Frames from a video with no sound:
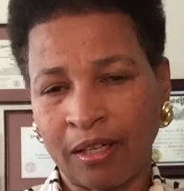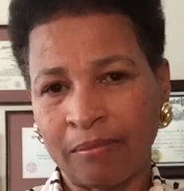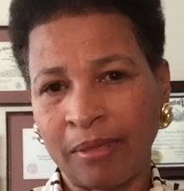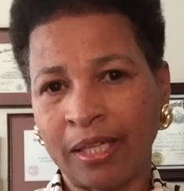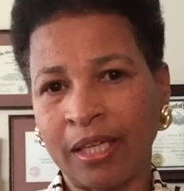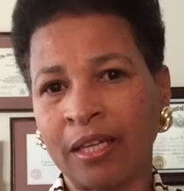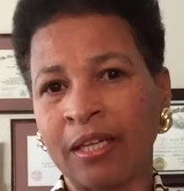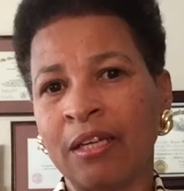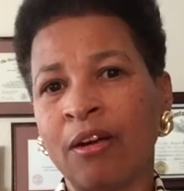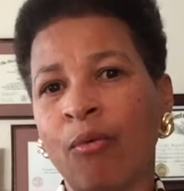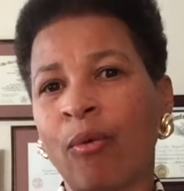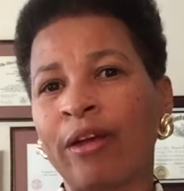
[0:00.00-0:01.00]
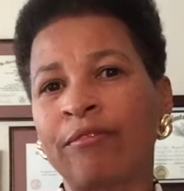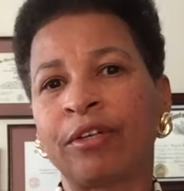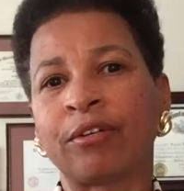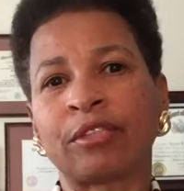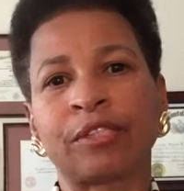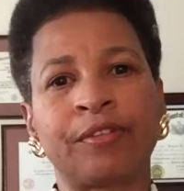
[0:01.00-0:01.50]
making white
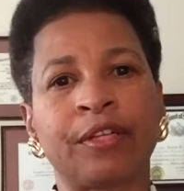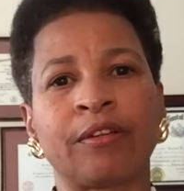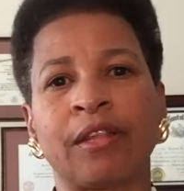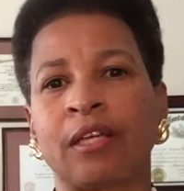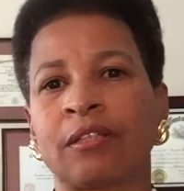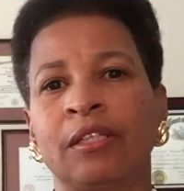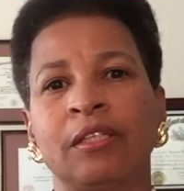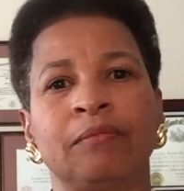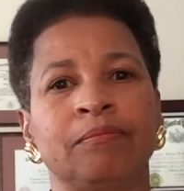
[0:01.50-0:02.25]
voters fear that